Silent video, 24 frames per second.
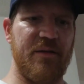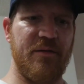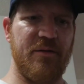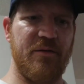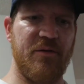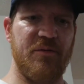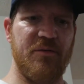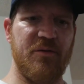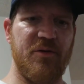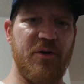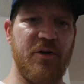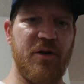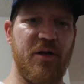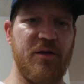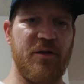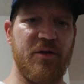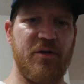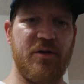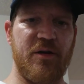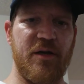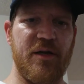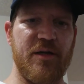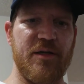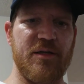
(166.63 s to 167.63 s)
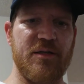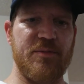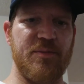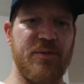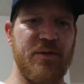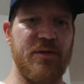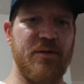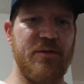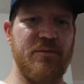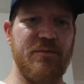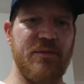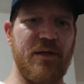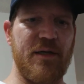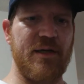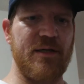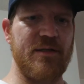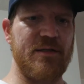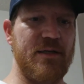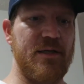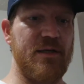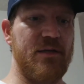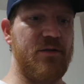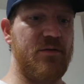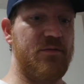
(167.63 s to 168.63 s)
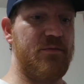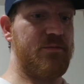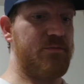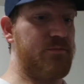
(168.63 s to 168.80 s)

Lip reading: They're not the greatest, but like I said, they're